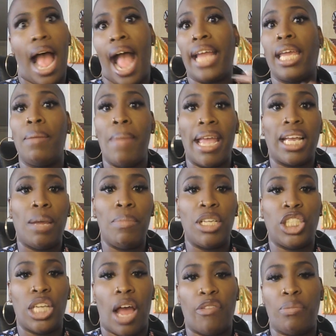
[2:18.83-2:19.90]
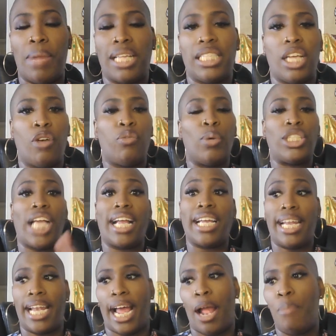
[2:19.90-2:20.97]
I can make commission off of myself, which I
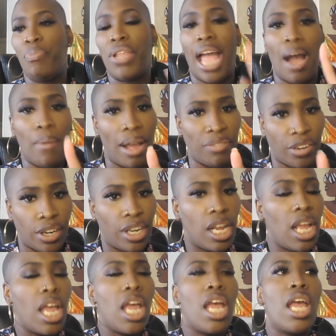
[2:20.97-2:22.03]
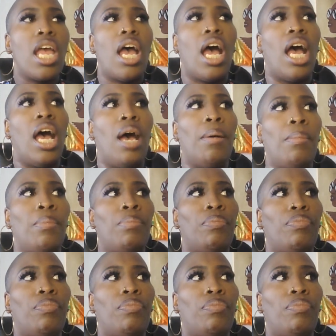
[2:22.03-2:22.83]
cannot. However, I